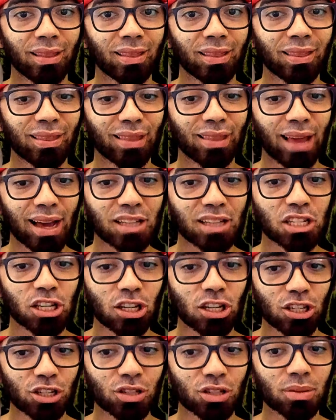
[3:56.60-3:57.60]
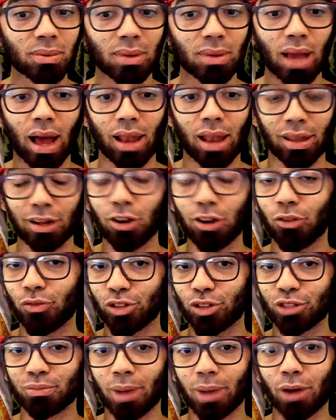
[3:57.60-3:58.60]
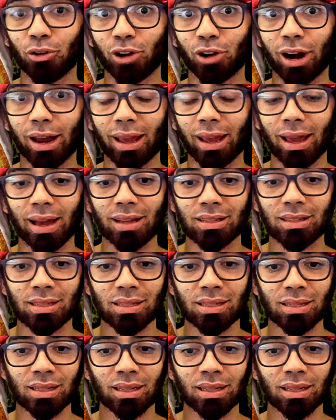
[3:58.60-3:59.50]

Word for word: That's his... A little of his power, I guess.